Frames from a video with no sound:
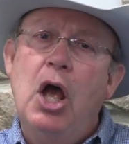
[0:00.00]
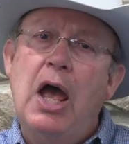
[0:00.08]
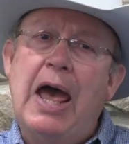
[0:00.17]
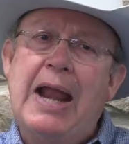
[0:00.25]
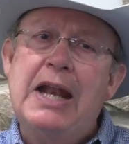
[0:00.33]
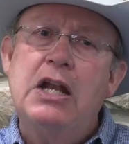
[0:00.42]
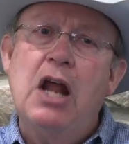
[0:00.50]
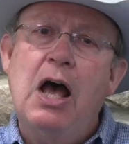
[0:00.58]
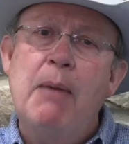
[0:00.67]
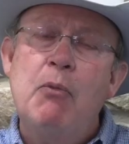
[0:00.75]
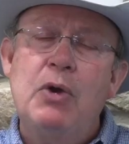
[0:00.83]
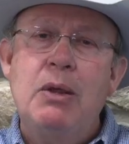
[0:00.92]
at a
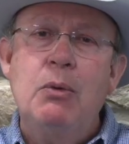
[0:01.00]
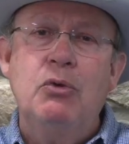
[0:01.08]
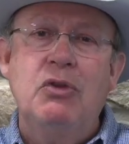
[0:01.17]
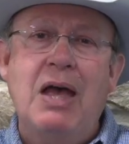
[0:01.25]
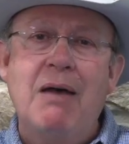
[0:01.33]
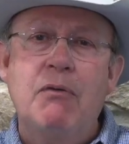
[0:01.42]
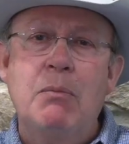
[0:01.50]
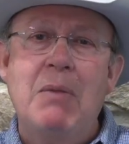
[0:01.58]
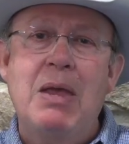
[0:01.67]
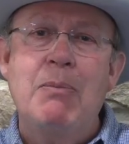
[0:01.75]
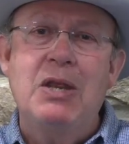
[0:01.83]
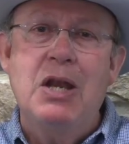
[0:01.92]
time when he was having
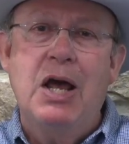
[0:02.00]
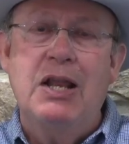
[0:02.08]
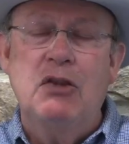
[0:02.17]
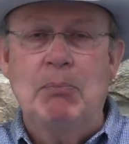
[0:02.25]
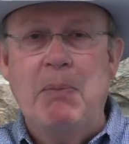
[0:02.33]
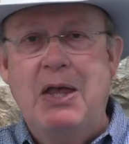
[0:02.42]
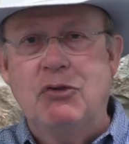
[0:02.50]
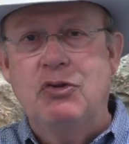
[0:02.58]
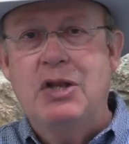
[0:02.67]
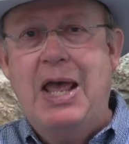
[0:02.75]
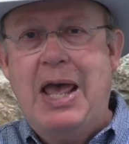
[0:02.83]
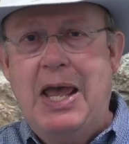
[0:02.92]
maybe not his
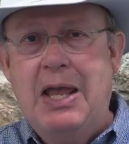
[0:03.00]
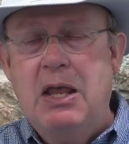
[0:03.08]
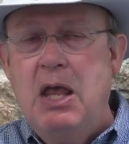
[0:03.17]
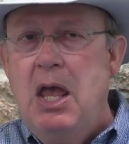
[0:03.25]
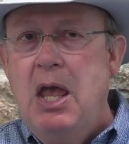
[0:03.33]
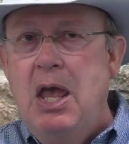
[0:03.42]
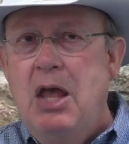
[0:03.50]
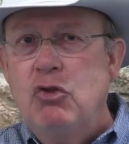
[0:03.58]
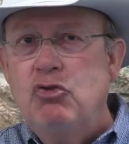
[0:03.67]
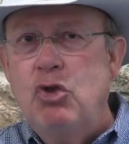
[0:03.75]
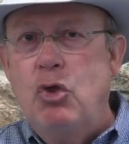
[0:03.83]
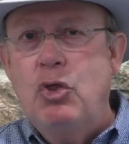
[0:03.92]
best day,
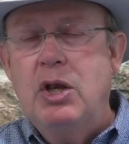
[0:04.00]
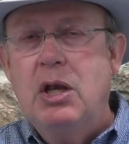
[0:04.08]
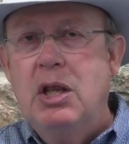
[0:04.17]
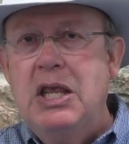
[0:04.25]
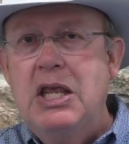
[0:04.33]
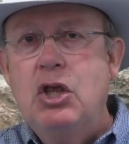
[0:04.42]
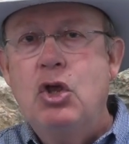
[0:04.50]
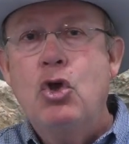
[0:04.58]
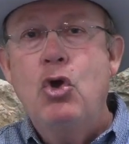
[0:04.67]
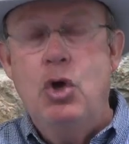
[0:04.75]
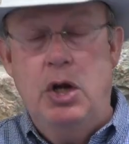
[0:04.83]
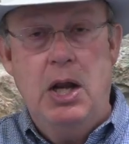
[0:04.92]
so that he
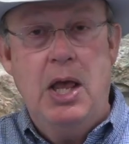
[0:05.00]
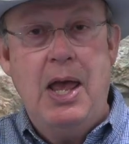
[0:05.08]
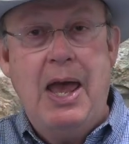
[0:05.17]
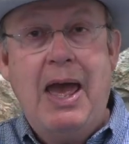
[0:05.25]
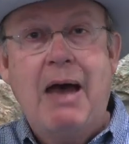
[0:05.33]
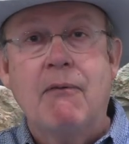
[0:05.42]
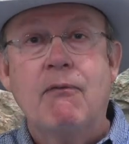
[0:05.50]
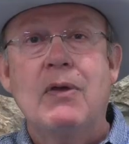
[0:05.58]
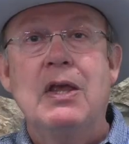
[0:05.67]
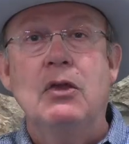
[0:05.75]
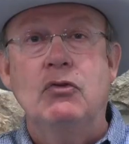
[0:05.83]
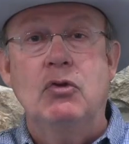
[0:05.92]
could have
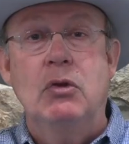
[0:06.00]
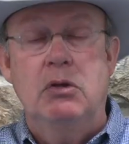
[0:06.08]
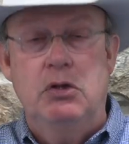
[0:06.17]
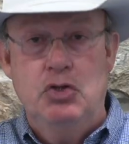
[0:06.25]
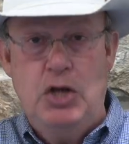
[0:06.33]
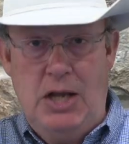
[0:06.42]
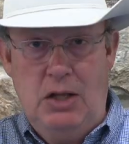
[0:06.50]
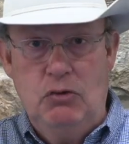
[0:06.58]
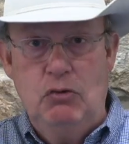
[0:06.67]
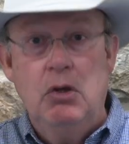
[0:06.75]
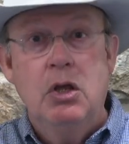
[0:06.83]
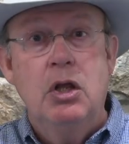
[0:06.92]
his
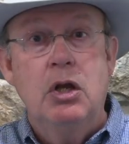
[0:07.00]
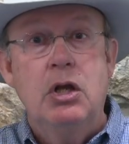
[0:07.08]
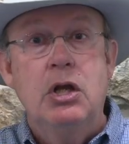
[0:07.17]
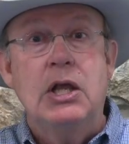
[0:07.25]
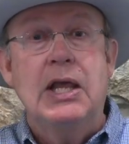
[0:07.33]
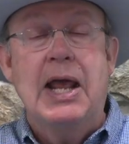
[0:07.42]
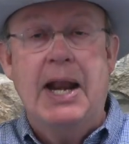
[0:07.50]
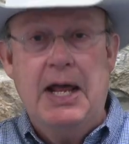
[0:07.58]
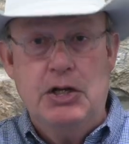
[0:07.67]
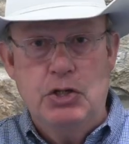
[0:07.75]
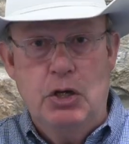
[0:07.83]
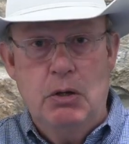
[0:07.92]
chance to get
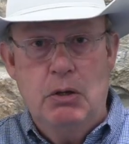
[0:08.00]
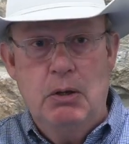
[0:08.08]
at you.